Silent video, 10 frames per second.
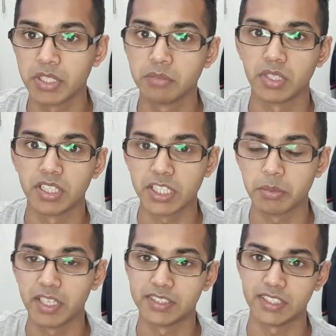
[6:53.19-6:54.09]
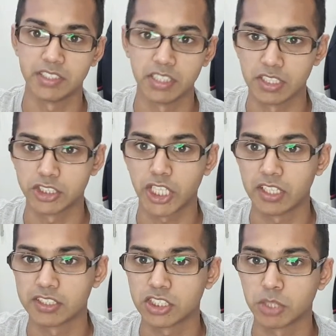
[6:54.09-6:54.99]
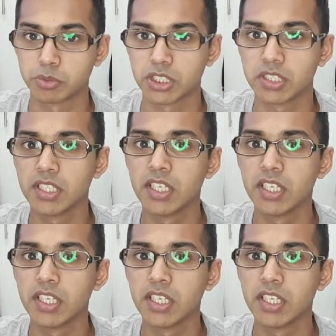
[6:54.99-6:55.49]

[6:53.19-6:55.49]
My email is in the channel description.